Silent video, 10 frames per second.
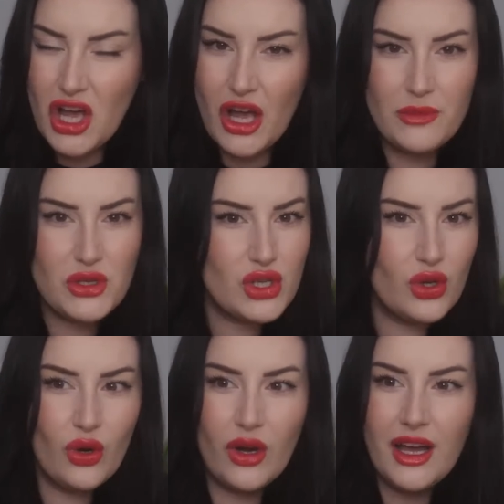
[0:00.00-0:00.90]
I'm
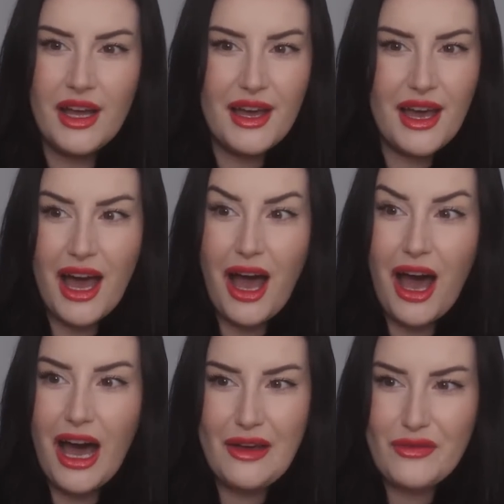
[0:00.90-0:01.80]
sure
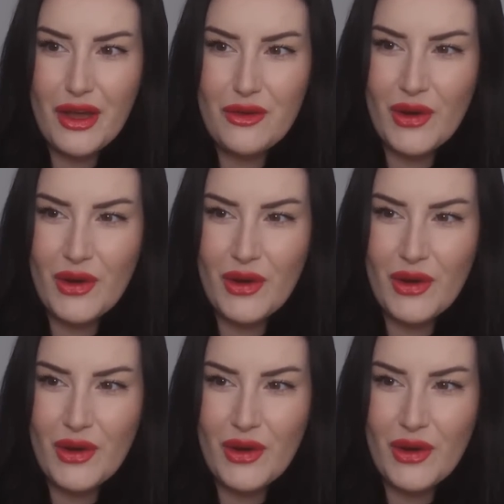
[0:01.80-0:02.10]
other